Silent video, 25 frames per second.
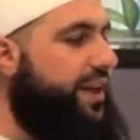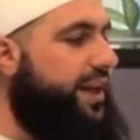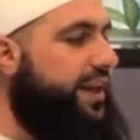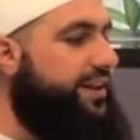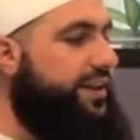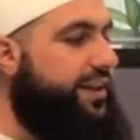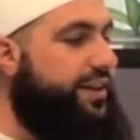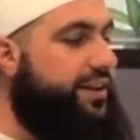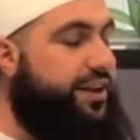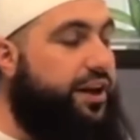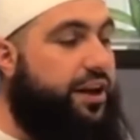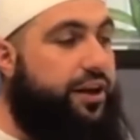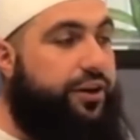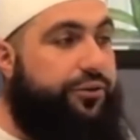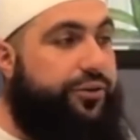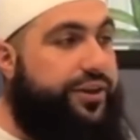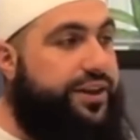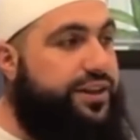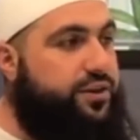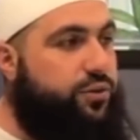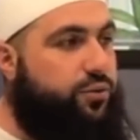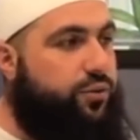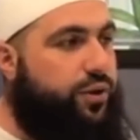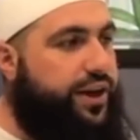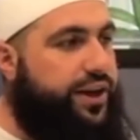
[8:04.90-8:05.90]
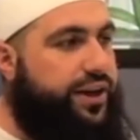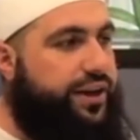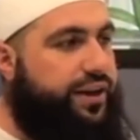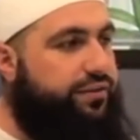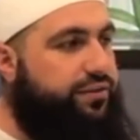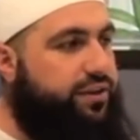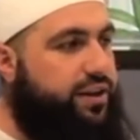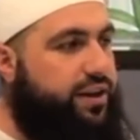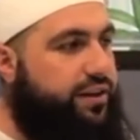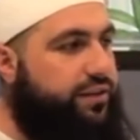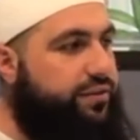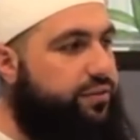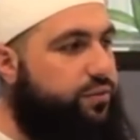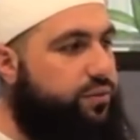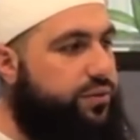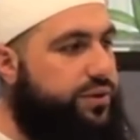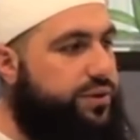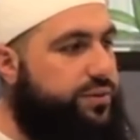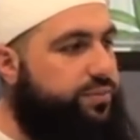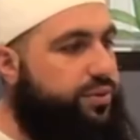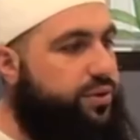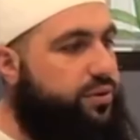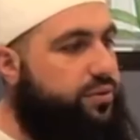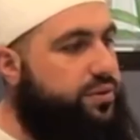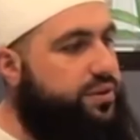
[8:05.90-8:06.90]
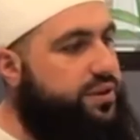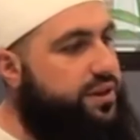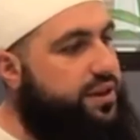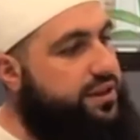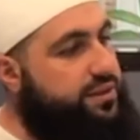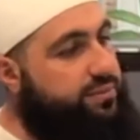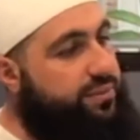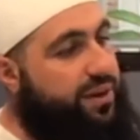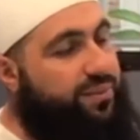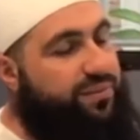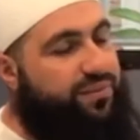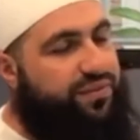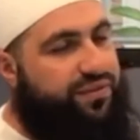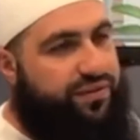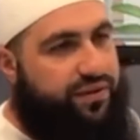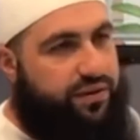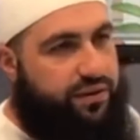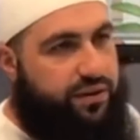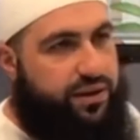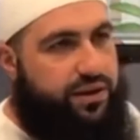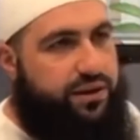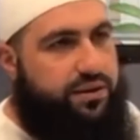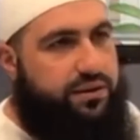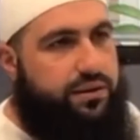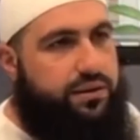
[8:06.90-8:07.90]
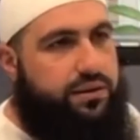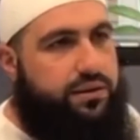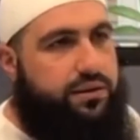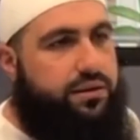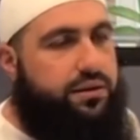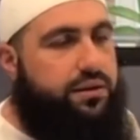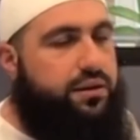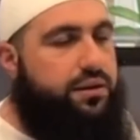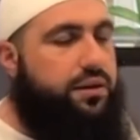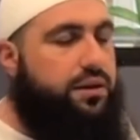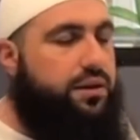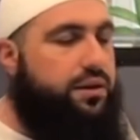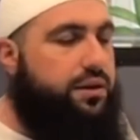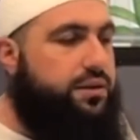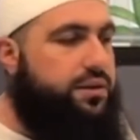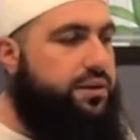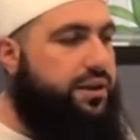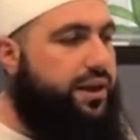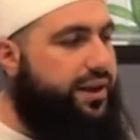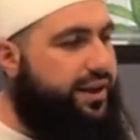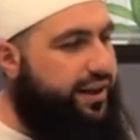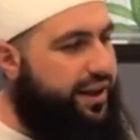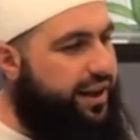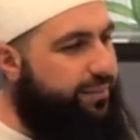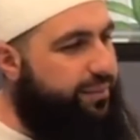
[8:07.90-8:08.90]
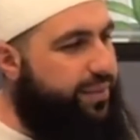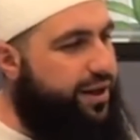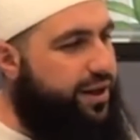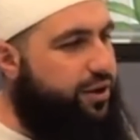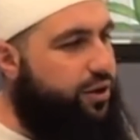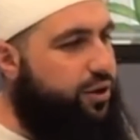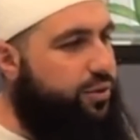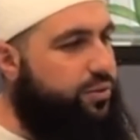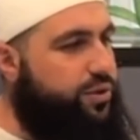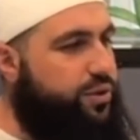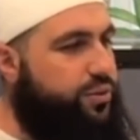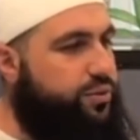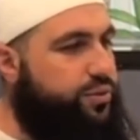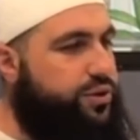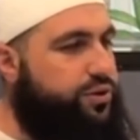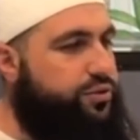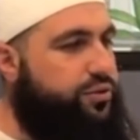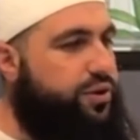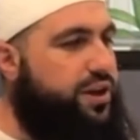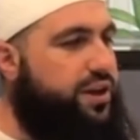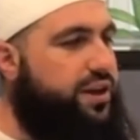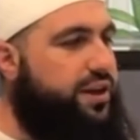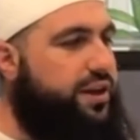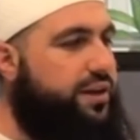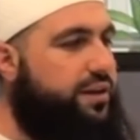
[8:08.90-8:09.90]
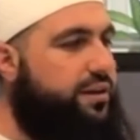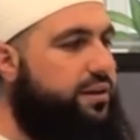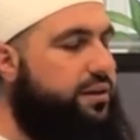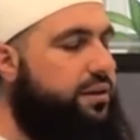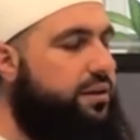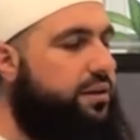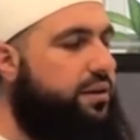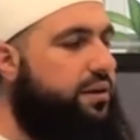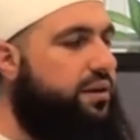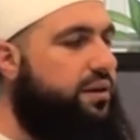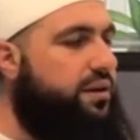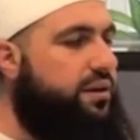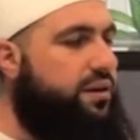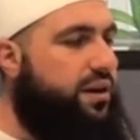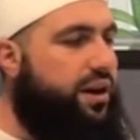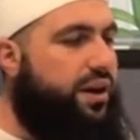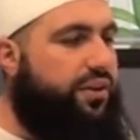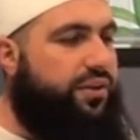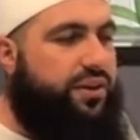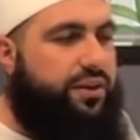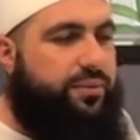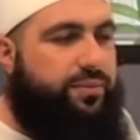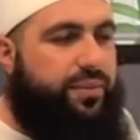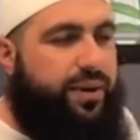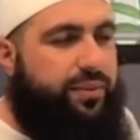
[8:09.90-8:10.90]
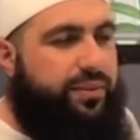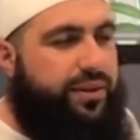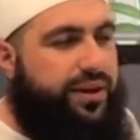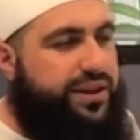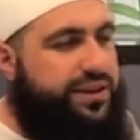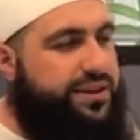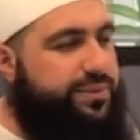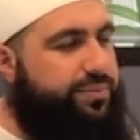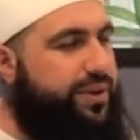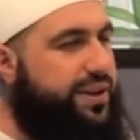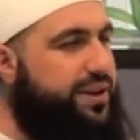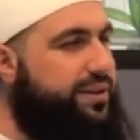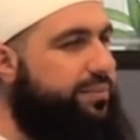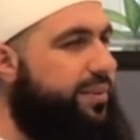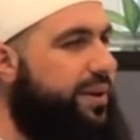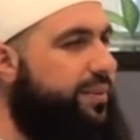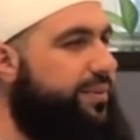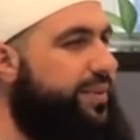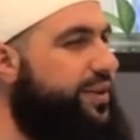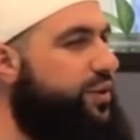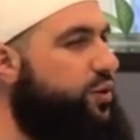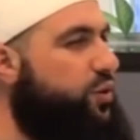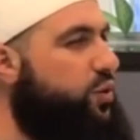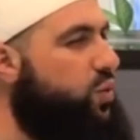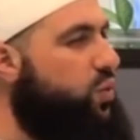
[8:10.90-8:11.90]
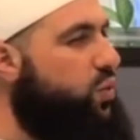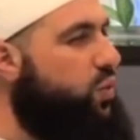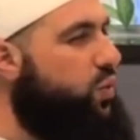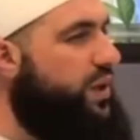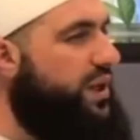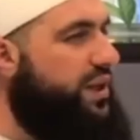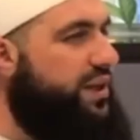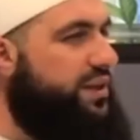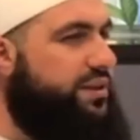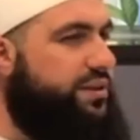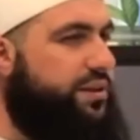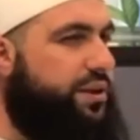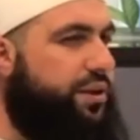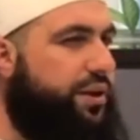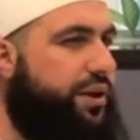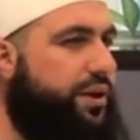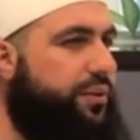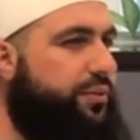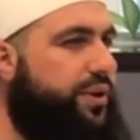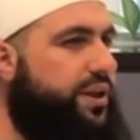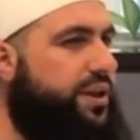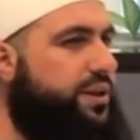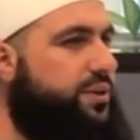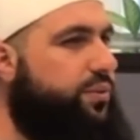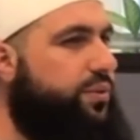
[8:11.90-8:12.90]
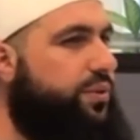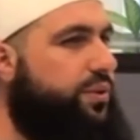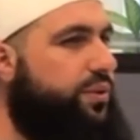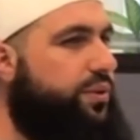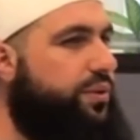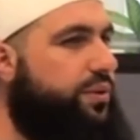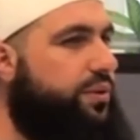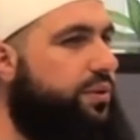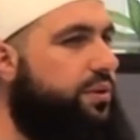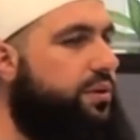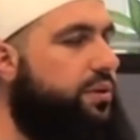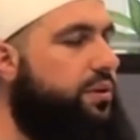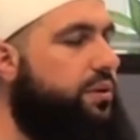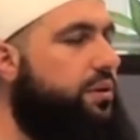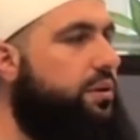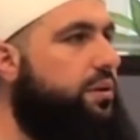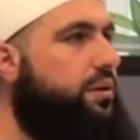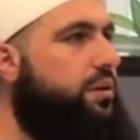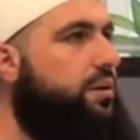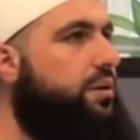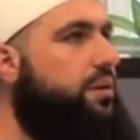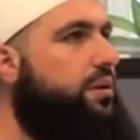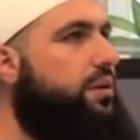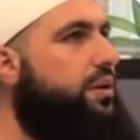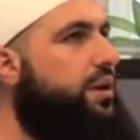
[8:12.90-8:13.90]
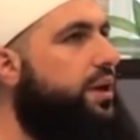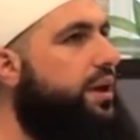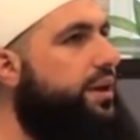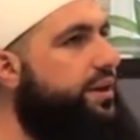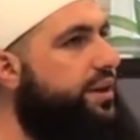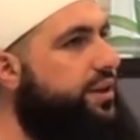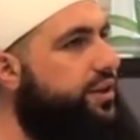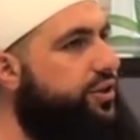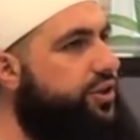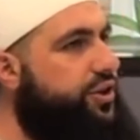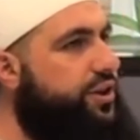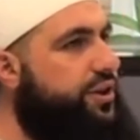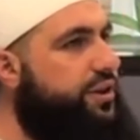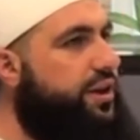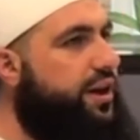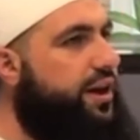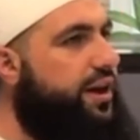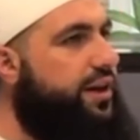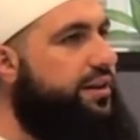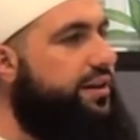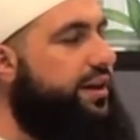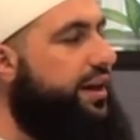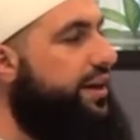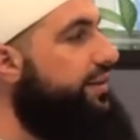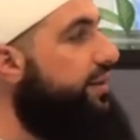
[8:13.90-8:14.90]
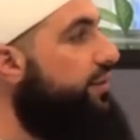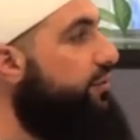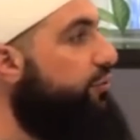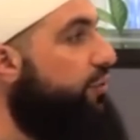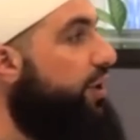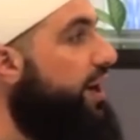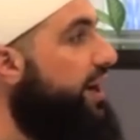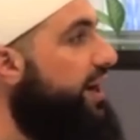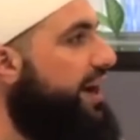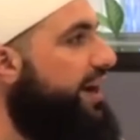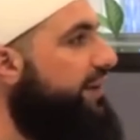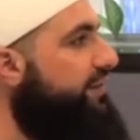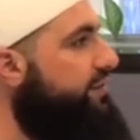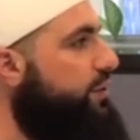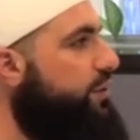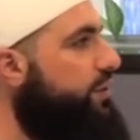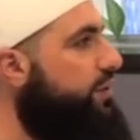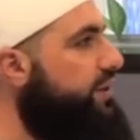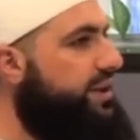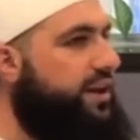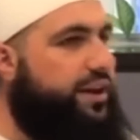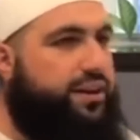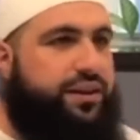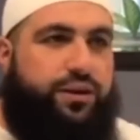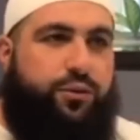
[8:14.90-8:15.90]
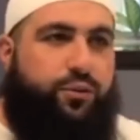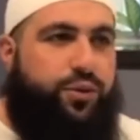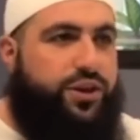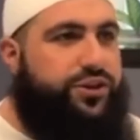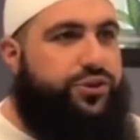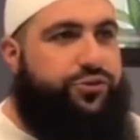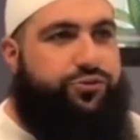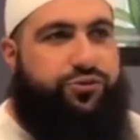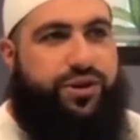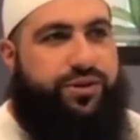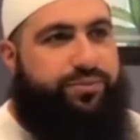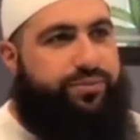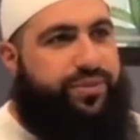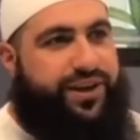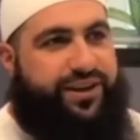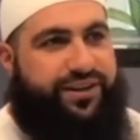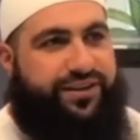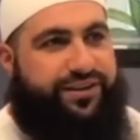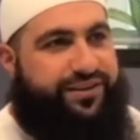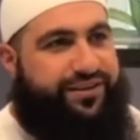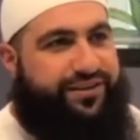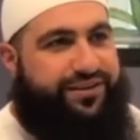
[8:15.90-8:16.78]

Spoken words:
And then the only reason why he ever left was because his mum fell ill. So he came back home to Australia. I think maybe he spent maybe 2 weeks, 3 weeks with her, and then she died. And then right after her death, he went straight back.